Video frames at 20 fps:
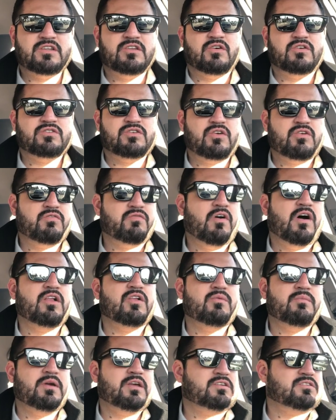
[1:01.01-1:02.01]
those of you who
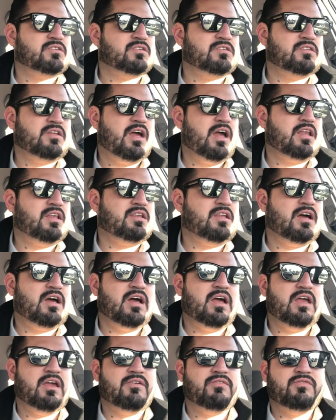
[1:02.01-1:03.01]
follow me, so that
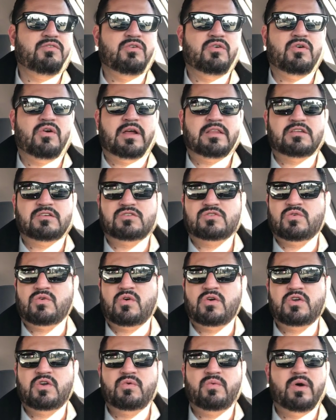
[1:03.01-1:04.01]
if you are at the store and you